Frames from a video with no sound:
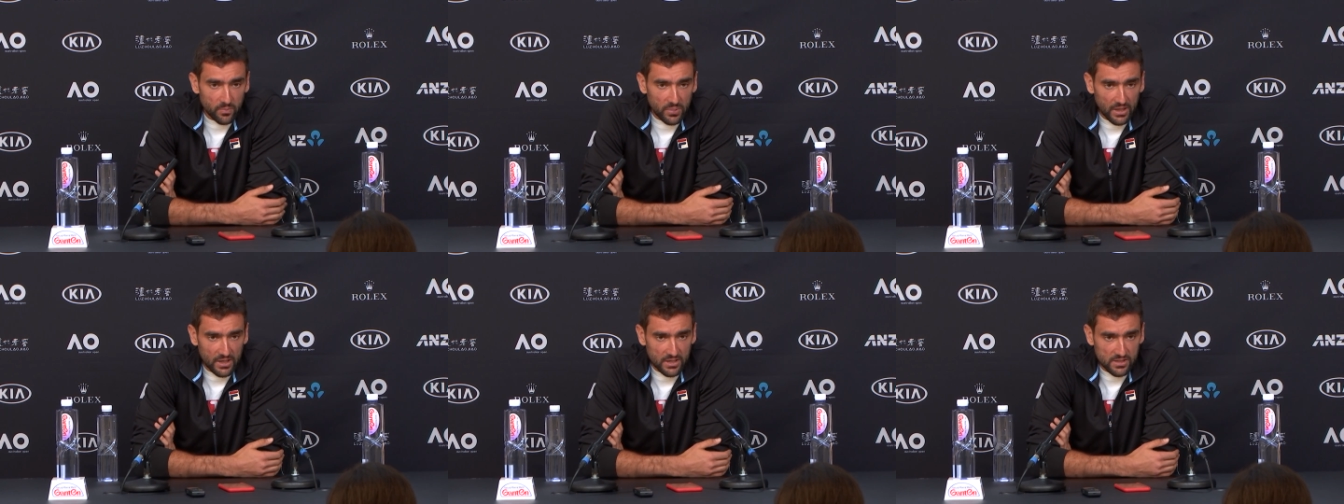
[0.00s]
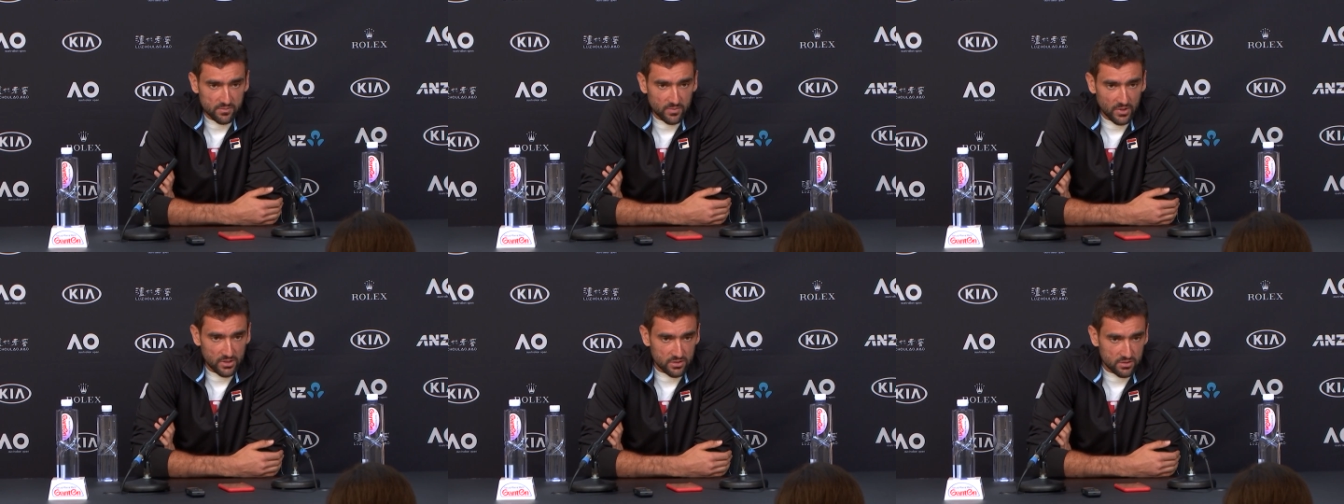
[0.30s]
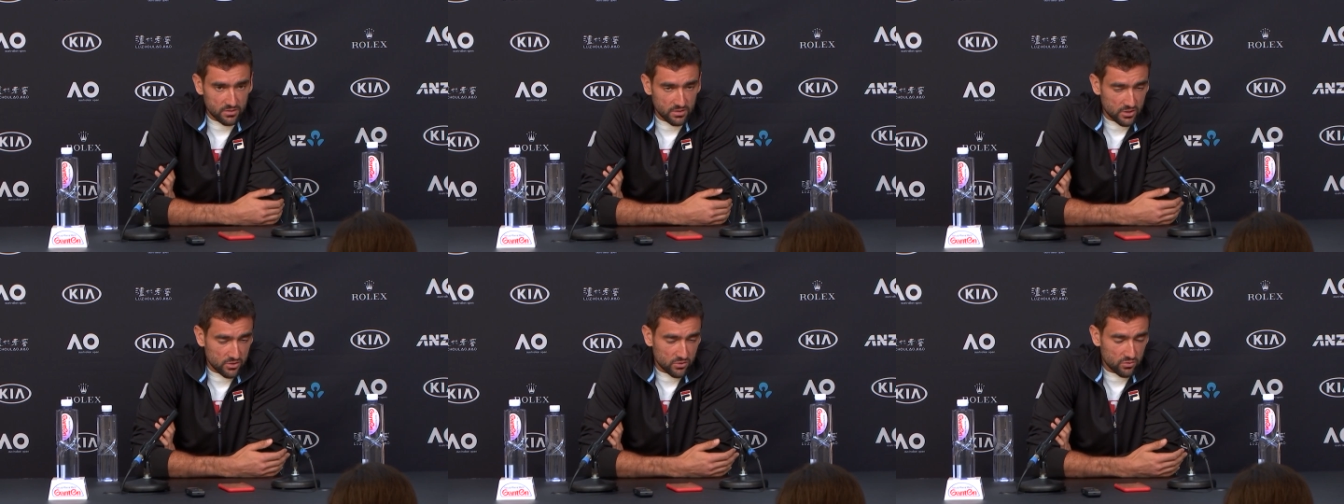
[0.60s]
play
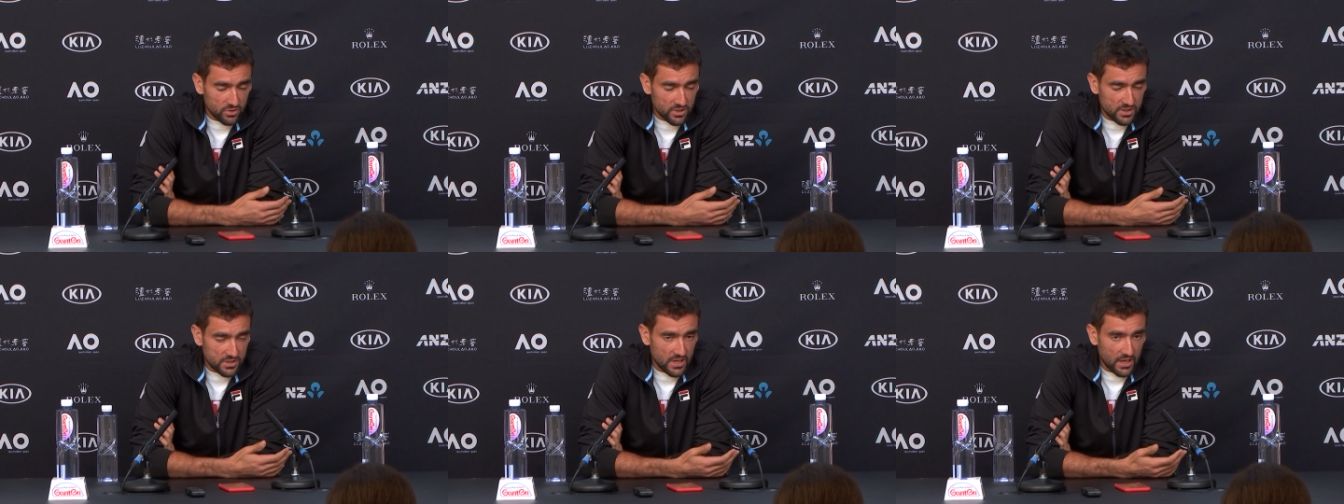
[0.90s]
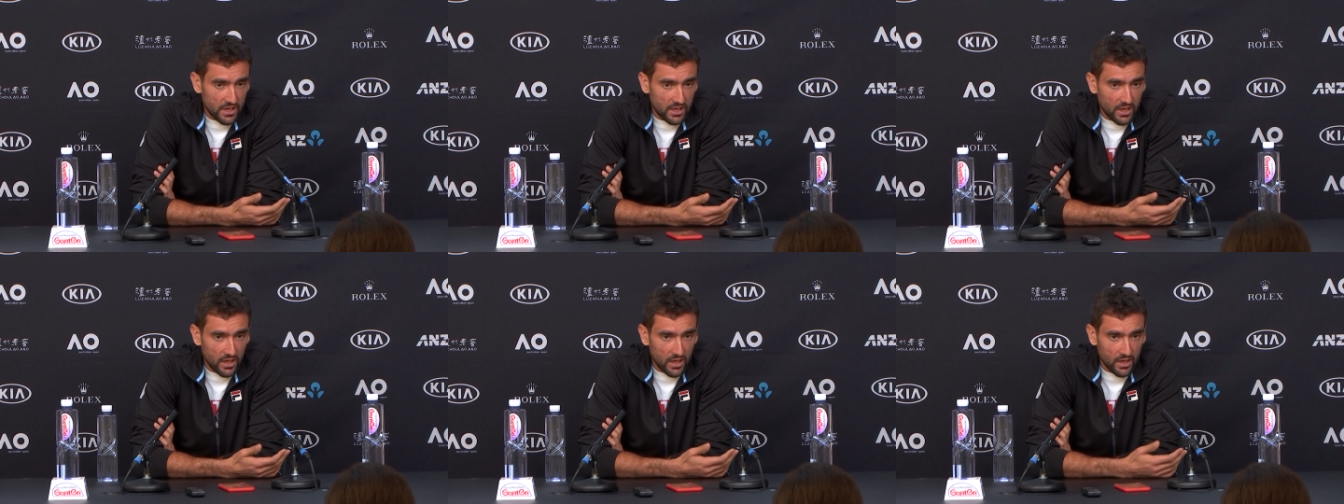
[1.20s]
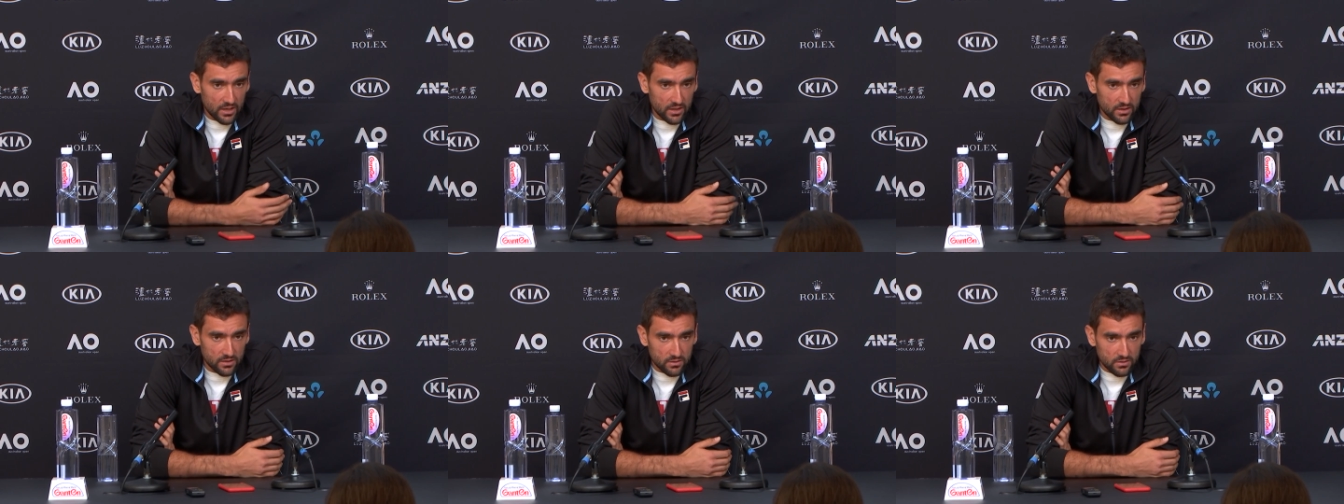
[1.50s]
as good as I
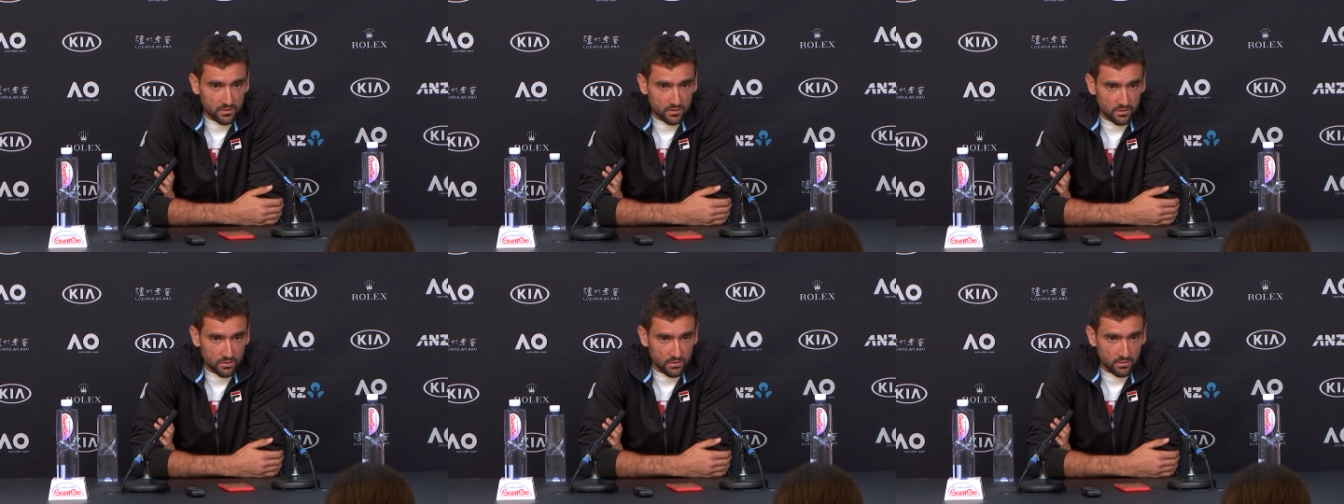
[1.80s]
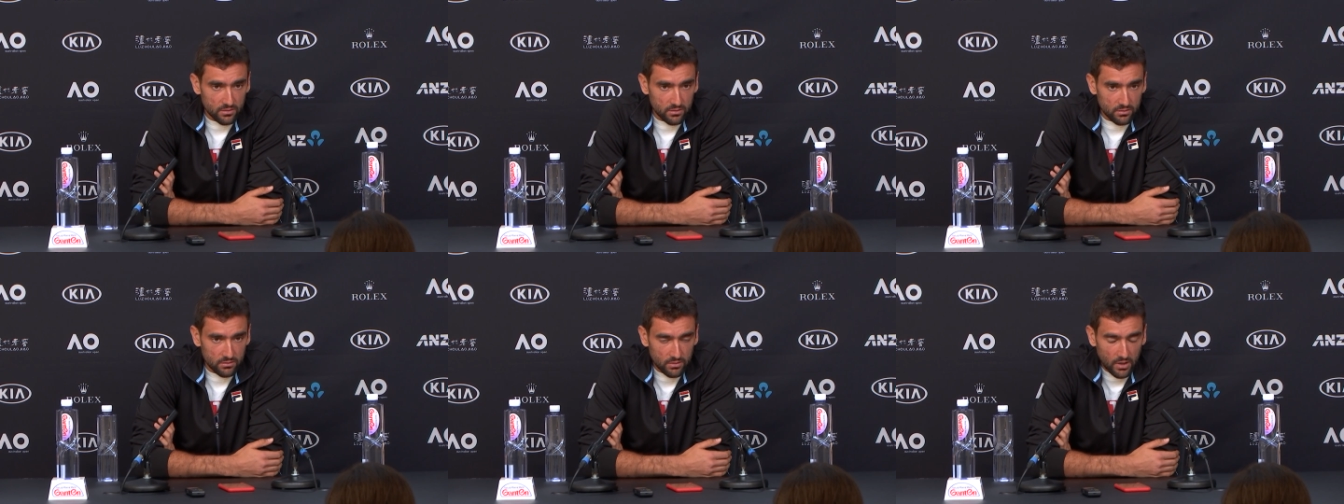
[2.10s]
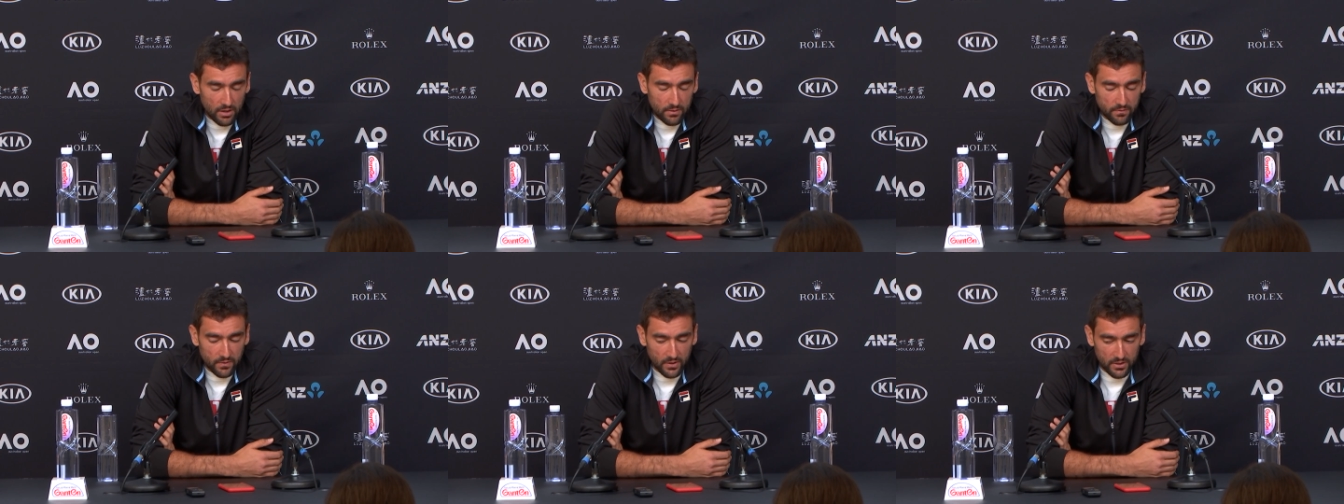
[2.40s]
can, and
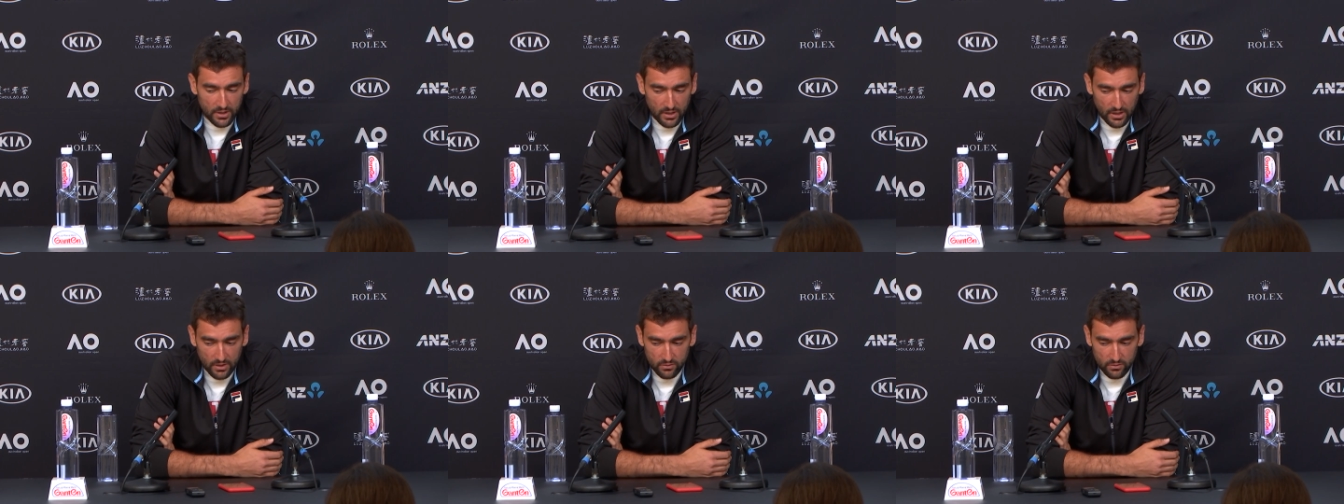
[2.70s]
I felt that I